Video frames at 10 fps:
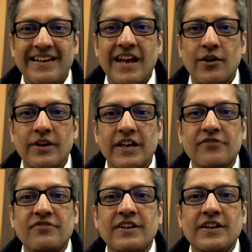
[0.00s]
Now,
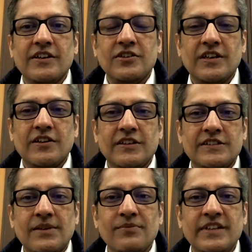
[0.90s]
if
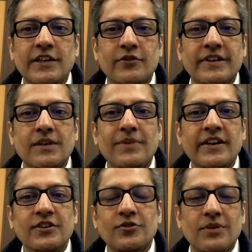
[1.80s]
it's something created by
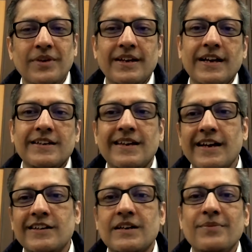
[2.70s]
you, Ramin, and
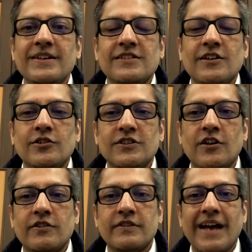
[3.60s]
Dan comments
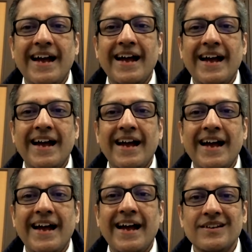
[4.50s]
or adds to
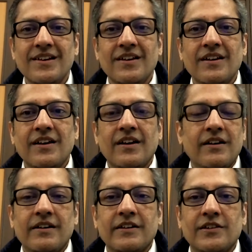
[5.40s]
it,
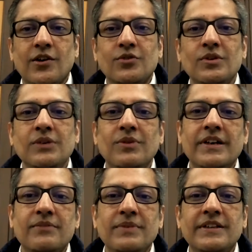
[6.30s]
not only will
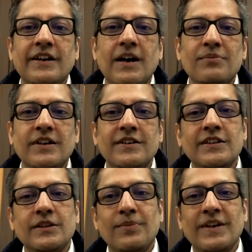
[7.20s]
it be there updated
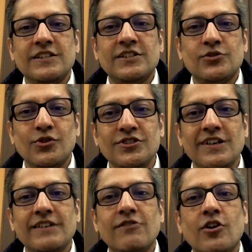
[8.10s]
in the place it's
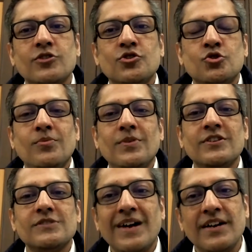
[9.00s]
original, it will also show up on
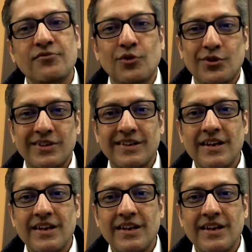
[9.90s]
the smart folder.